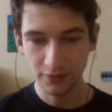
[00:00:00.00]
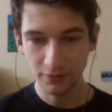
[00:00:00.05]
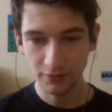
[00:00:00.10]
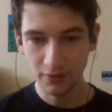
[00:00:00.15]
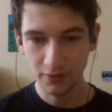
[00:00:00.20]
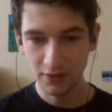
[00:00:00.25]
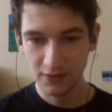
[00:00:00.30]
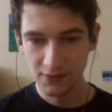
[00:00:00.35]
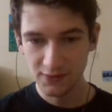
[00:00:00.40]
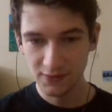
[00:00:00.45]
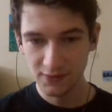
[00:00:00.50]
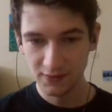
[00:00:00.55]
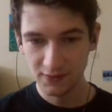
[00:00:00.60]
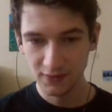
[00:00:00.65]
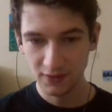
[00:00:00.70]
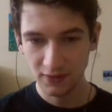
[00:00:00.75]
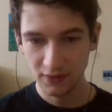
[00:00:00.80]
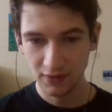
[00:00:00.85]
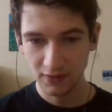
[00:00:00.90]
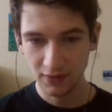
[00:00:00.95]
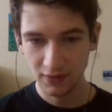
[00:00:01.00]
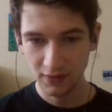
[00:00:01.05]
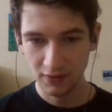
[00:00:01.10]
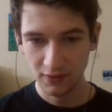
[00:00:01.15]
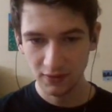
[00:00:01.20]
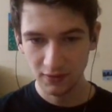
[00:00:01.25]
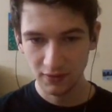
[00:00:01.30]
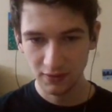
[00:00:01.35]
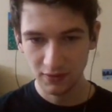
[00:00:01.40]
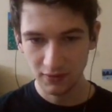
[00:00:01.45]
we do this,
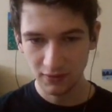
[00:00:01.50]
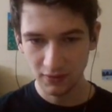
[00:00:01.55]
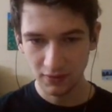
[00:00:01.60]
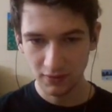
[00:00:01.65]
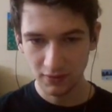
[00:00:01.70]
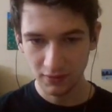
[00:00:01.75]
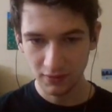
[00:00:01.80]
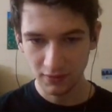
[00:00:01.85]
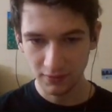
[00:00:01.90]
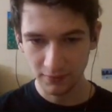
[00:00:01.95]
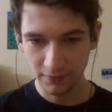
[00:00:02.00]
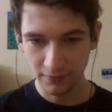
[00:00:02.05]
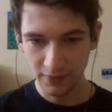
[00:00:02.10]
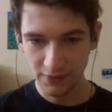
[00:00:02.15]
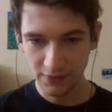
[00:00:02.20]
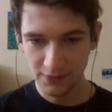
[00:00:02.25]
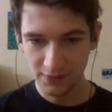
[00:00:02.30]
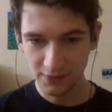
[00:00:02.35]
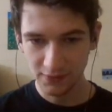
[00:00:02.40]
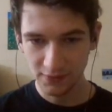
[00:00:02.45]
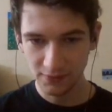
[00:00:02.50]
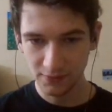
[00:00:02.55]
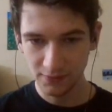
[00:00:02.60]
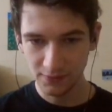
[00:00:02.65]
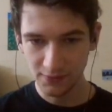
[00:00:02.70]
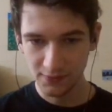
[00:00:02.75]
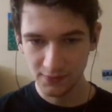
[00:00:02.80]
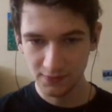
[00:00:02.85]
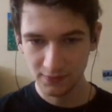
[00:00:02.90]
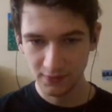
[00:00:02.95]
none of these
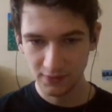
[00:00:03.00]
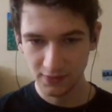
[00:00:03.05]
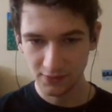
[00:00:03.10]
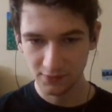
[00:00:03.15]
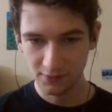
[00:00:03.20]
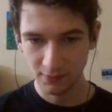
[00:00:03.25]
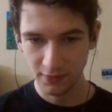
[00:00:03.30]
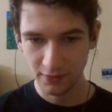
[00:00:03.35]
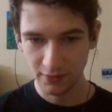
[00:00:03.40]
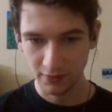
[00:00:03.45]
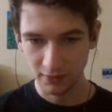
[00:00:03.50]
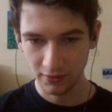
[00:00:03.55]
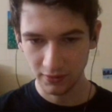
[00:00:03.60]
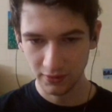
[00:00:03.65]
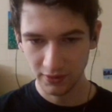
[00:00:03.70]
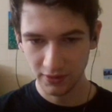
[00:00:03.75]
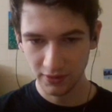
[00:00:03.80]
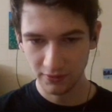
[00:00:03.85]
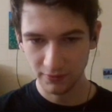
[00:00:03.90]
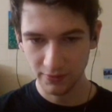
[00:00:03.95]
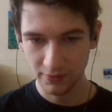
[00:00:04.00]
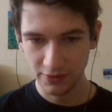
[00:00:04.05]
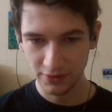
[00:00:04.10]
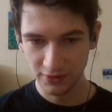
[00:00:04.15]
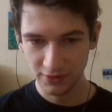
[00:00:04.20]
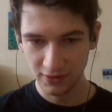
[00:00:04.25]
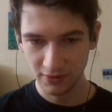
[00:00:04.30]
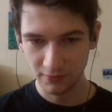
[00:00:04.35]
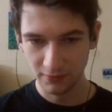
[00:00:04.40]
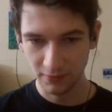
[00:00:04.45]
2s as well can
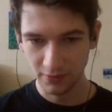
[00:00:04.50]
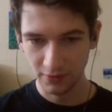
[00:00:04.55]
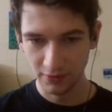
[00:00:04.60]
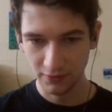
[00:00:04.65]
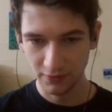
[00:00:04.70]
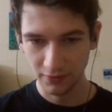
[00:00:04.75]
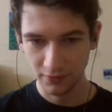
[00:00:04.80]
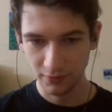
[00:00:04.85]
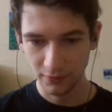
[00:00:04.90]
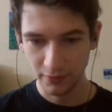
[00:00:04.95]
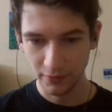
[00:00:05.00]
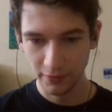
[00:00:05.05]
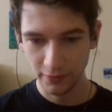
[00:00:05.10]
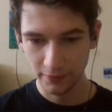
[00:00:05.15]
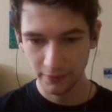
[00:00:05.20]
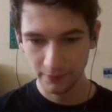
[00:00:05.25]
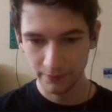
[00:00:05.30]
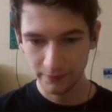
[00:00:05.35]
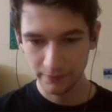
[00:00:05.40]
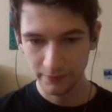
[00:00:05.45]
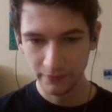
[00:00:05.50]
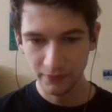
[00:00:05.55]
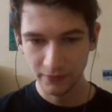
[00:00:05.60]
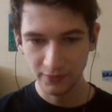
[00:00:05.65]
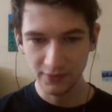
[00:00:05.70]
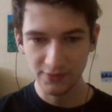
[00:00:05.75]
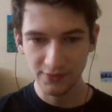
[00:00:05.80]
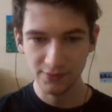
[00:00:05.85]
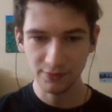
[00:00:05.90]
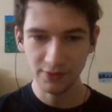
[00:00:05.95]
reach that one in the corner.
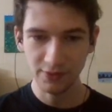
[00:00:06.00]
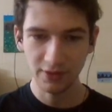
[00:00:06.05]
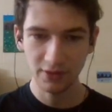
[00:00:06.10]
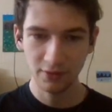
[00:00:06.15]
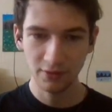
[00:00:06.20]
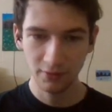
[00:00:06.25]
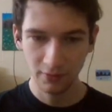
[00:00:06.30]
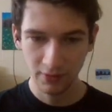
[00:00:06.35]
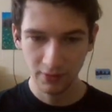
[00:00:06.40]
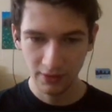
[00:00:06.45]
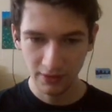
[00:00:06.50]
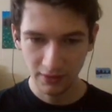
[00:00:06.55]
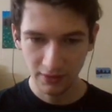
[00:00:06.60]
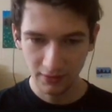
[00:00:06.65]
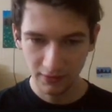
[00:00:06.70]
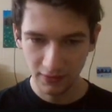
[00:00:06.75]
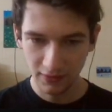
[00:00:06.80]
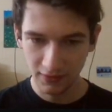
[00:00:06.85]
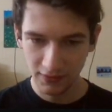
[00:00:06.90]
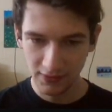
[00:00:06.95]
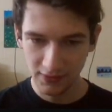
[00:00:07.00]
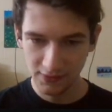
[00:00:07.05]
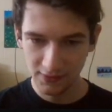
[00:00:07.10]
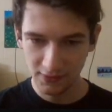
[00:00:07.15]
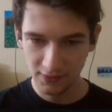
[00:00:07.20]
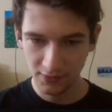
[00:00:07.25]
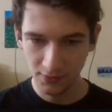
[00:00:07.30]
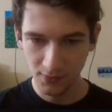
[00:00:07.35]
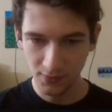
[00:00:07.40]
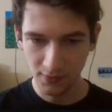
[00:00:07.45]
So we know that this
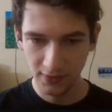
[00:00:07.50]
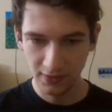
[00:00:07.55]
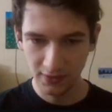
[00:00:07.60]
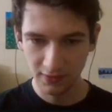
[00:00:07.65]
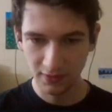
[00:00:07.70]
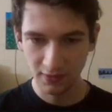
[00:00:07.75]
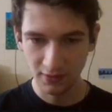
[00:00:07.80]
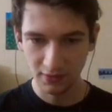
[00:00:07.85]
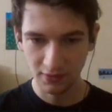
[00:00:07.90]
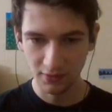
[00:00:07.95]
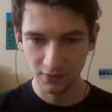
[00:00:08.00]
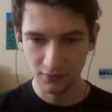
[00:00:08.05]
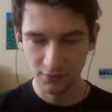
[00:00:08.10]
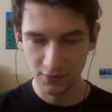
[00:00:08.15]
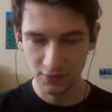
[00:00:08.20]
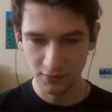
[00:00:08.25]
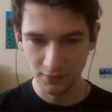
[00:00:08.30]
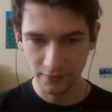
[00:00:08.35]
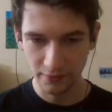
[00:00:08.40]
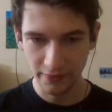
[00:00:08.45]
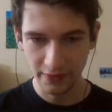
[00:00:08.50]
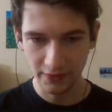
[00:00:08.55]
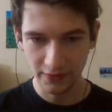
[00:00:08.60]
2 cannot go to the